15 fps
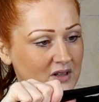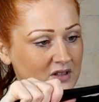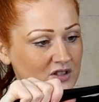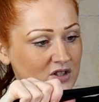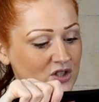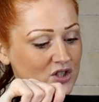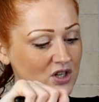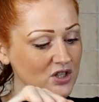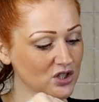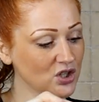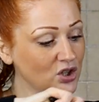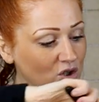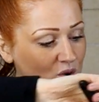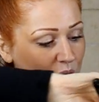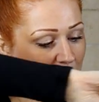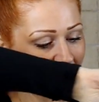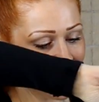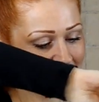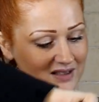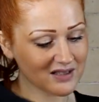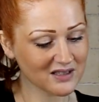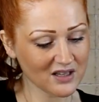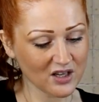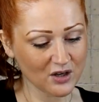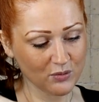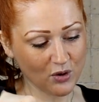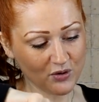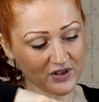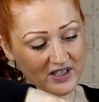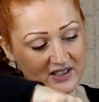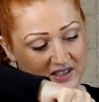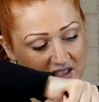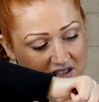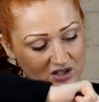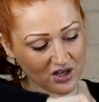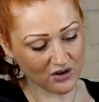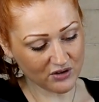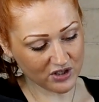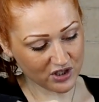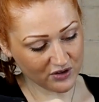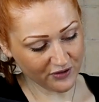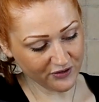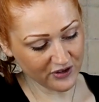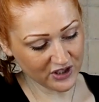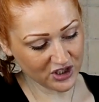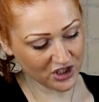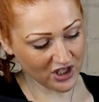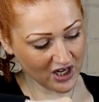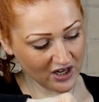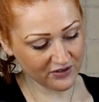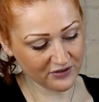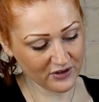So it does look wet, but this needs to go into the fridge now